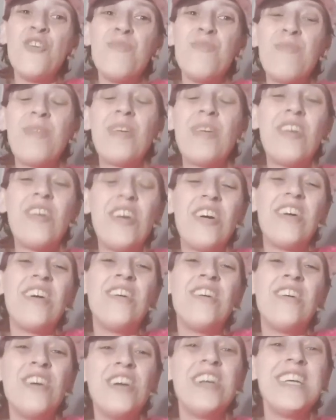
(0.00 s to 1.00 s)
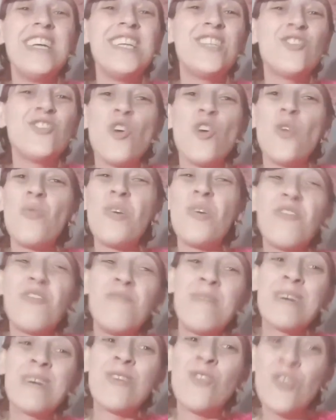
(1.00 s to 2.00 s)
But he's not one of
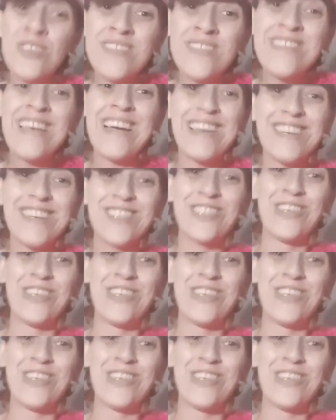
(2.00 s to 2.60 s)
my contacts,